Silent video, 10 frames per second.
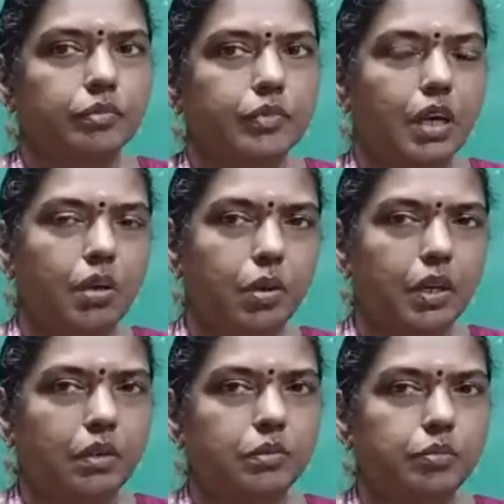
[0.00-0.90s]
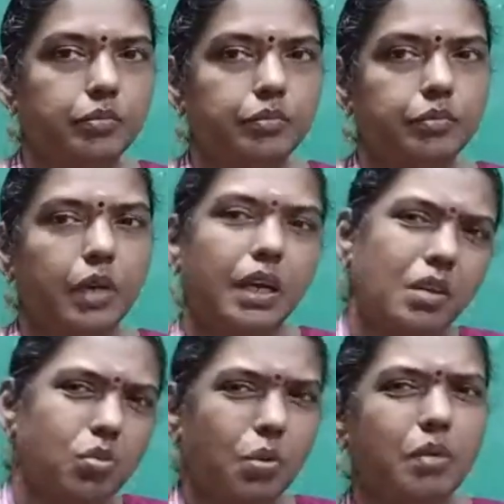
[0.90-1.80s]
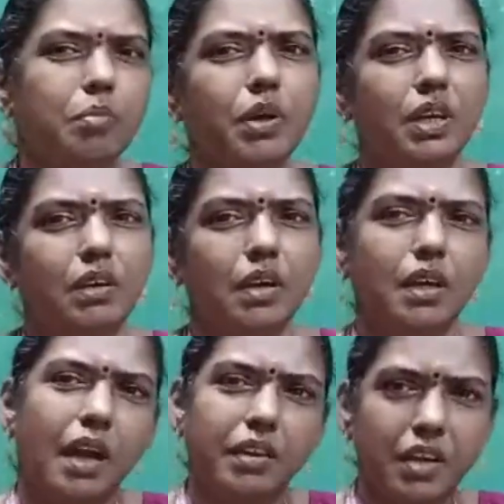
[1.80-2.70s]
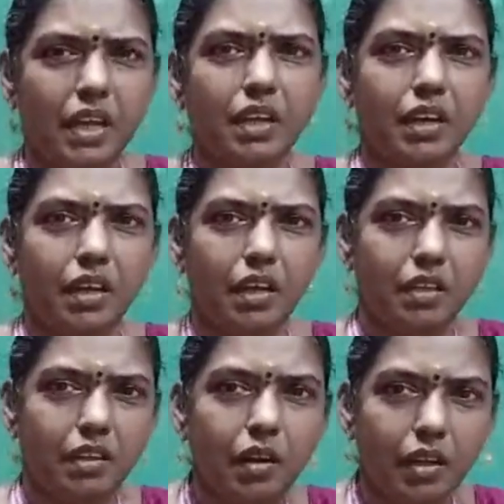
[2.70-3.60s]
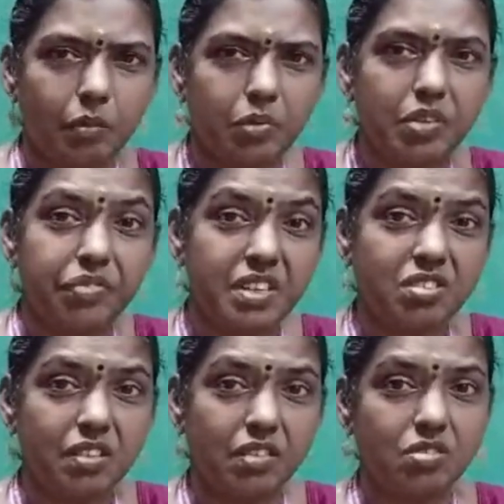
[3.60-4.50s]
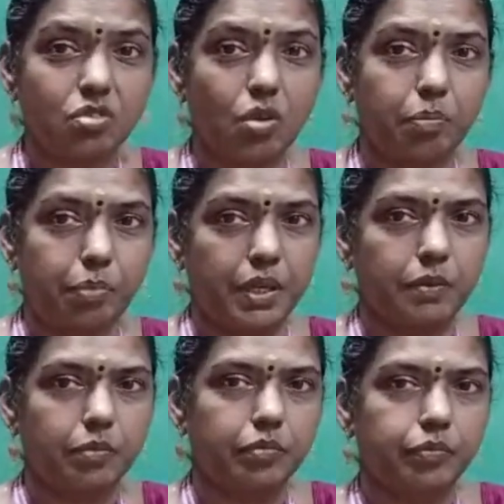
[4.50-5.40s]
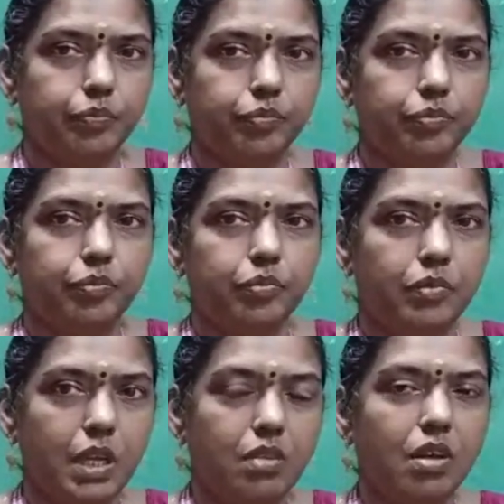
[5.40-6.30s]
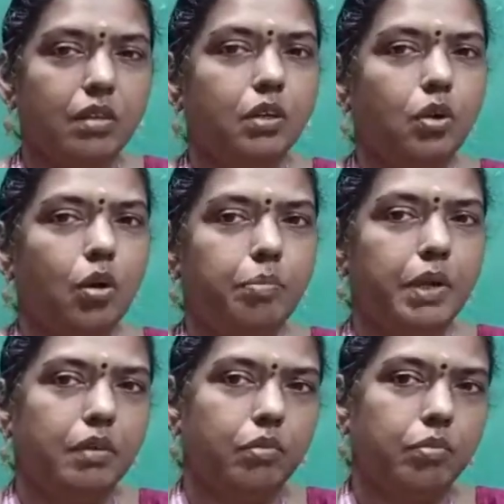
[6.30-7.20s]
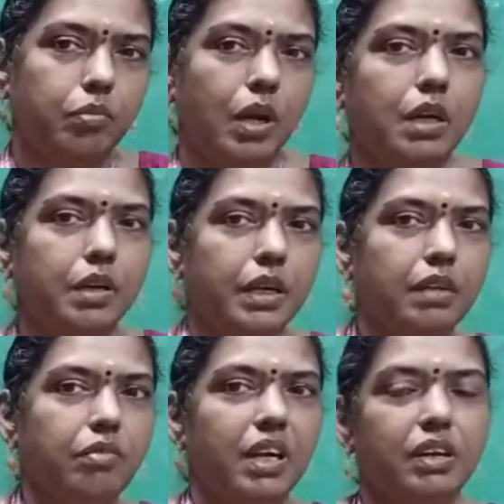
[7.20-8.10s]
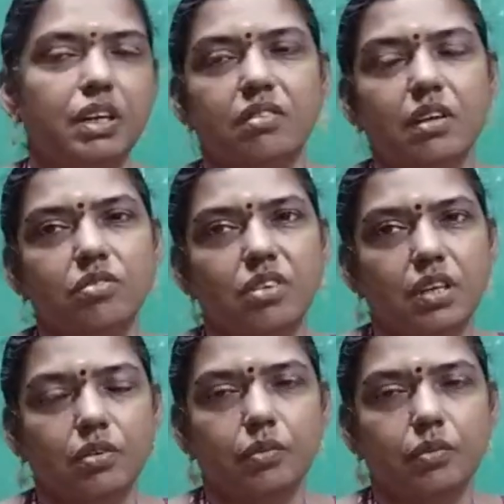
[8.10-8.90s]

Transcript: Anyone? At least one point. I taken. I am refreshing this topic. These are the topic already we have discussed it.